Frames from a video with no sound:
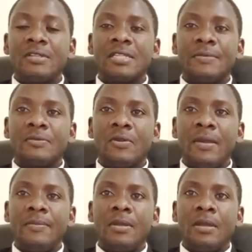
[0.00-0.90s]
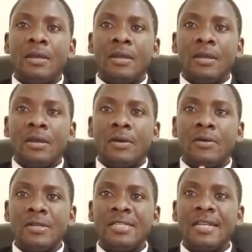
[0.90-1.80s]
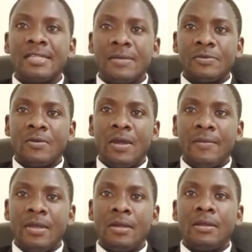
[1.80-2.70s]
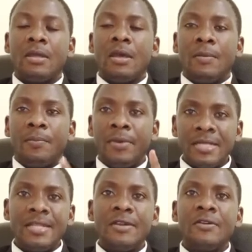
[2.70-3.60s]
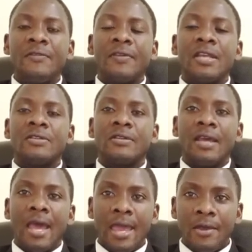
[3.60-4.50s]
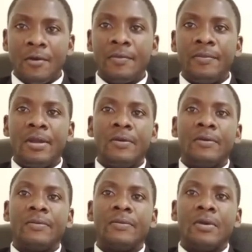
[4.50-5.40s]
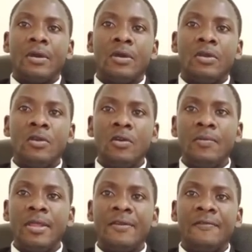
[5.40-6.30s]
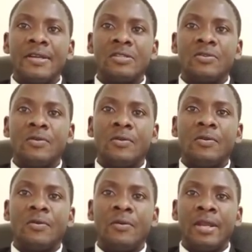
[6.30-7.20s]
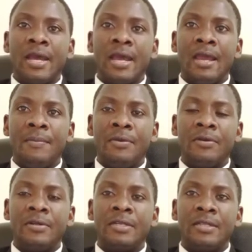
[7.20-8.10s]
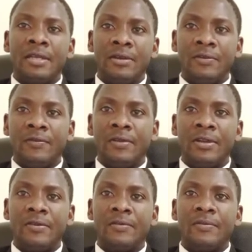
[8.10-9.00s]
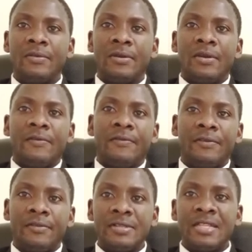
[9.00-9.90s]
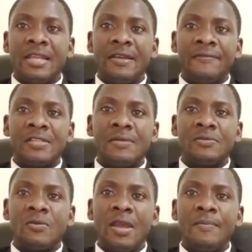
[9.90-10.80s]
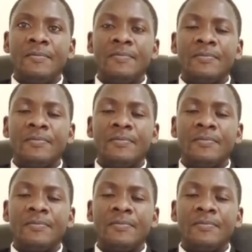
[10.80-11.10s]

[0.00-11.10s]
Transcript: Subscribe. consider subscribing. Press the notification icon below. You'll be the first to know when I upload a new video. For those that have subscribed,